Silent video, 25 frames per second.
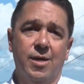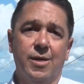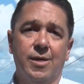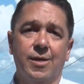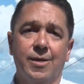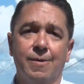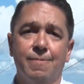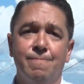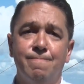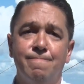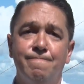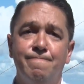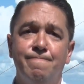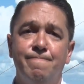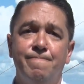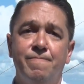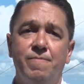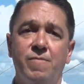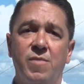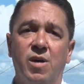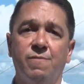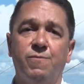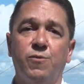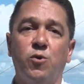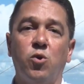Um,
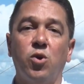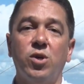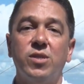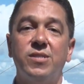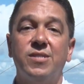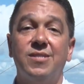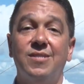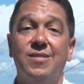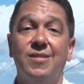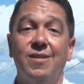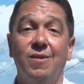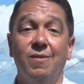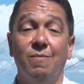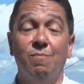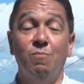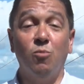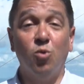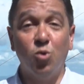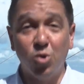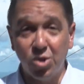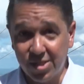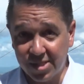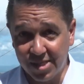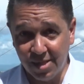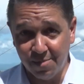of course,
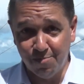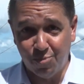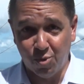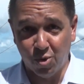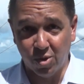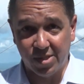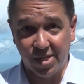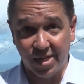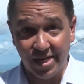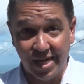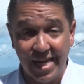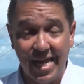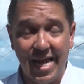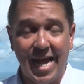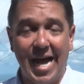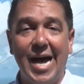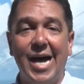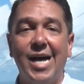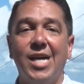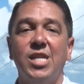most importantly,